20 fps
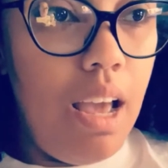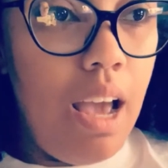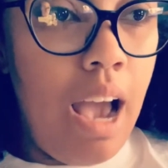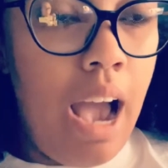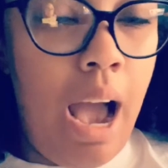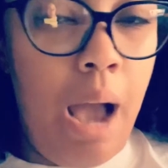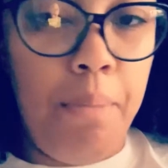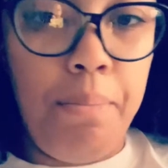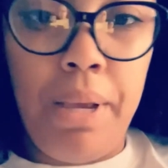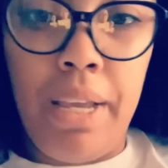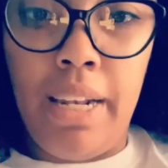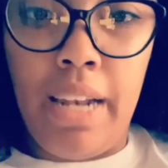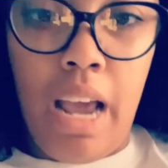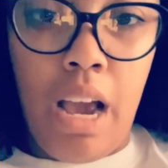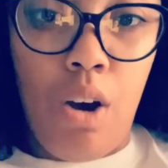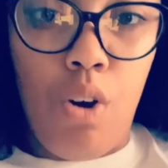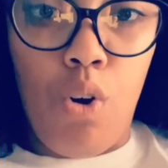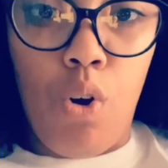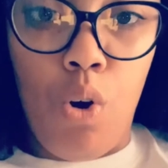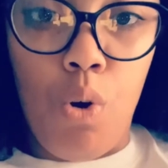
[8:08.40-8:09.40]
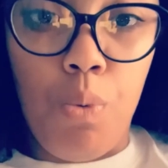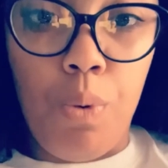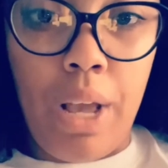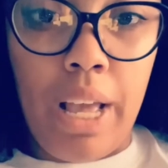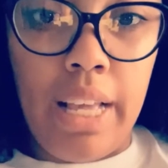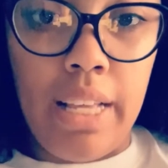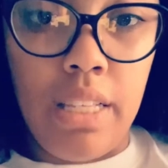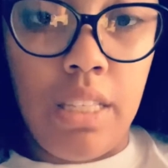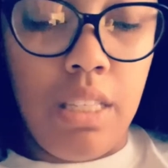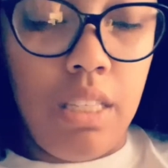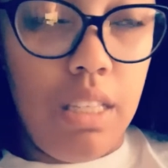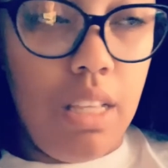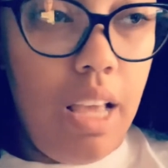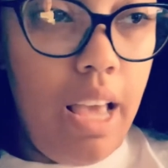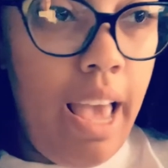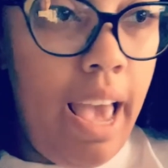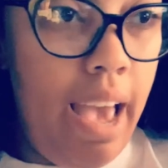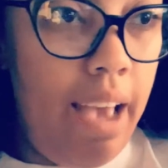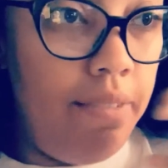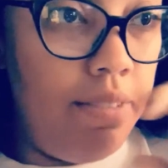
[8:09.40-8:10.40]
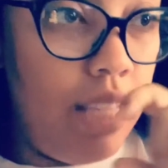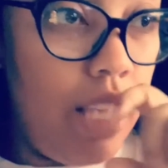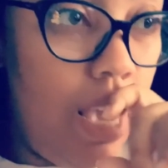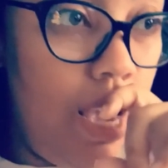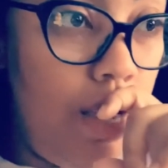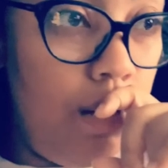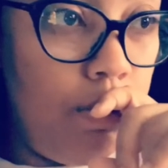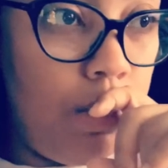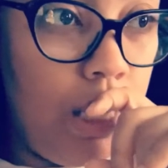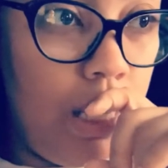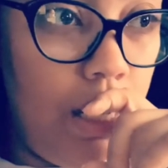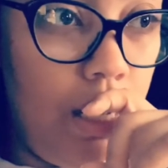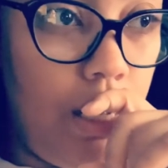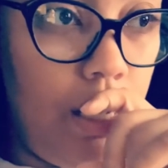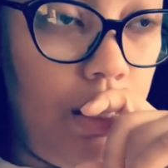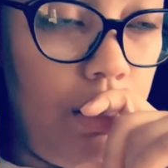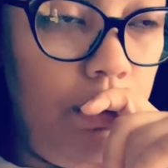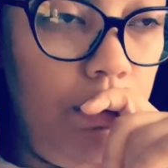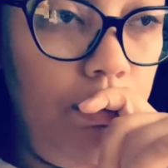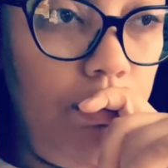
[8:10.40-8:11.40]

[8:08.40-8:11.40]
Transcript: I may not always have time to